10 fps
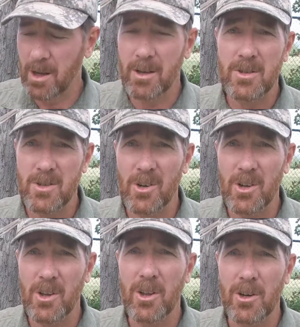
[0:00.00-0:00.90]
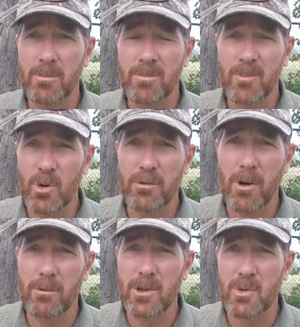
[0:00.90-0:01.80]
I started calling them
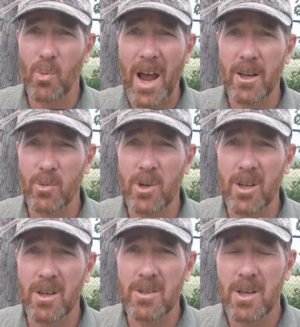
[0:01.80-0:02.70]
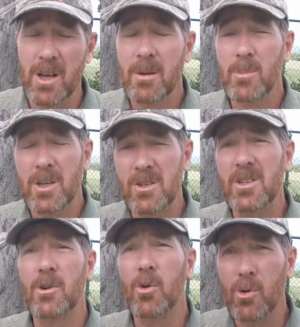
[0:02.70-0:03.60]
revolvers, wagon wheel guns, because
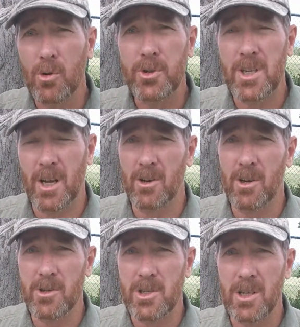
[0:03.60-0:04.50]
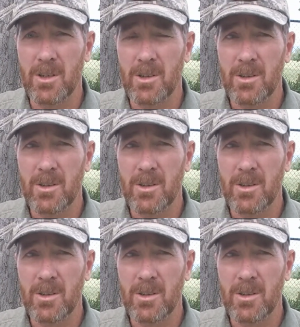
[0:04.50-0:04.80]
they're old technology.